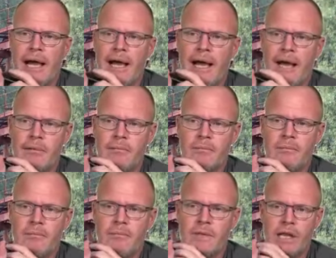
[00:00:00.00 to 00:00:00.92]

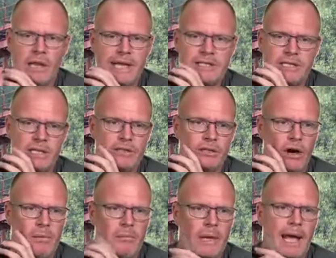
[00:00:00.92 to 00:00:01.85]
The link's at the
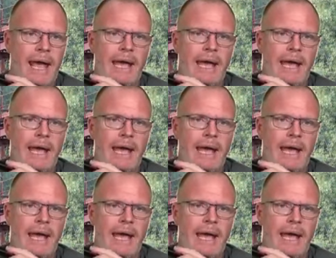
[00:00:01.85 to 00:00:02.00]
top,